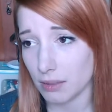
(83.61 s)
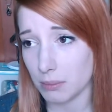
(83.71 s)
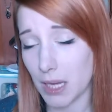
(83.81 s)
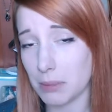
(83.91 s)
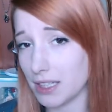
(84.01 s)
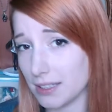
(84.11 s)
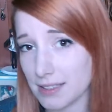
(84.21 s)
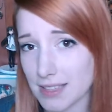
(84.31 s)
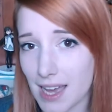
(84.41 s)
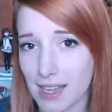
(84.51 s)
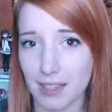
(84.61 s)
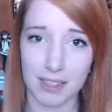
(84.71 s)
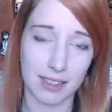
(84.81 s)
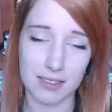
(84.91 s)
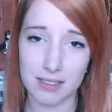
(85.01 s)
Maybe it is that.
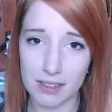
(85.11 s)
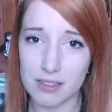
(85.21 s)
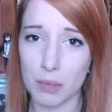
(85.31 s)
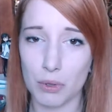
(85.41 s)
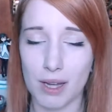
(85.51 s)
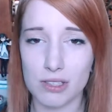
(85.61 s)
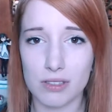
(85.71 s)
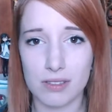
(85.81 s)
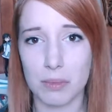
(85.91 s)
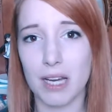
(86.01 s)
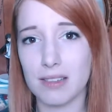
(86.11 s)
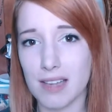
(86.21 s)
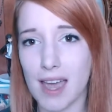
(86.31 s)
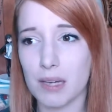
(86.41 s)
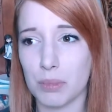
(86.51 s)
Like, there's still some questions about
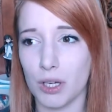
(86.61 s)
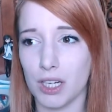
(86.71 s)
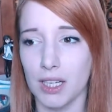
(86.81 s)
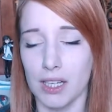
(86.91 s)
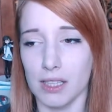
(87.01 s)
that, but